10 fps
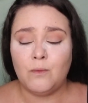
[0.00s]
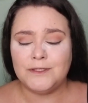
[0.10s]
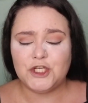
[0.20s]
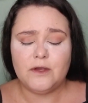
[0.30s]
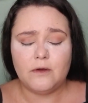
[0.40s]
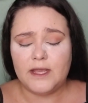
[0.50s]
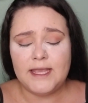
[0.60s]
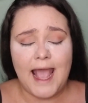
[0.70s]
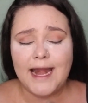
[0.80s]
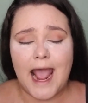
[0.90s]
which he
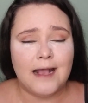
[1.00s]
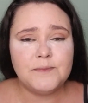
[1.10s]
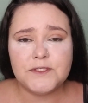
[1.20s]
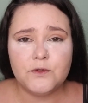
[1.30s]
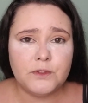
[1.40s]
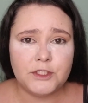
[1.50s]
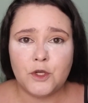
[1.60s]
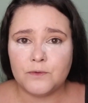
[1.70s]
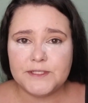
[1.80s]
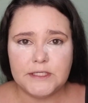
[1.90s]
had absolutely
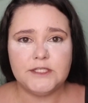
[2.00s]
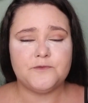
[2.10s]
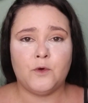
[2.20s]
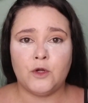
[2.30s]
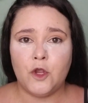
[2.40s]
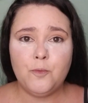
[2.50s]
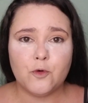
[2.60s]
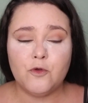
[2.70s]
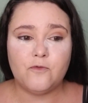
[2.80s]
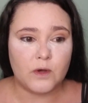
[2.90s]
no receipts for, no proof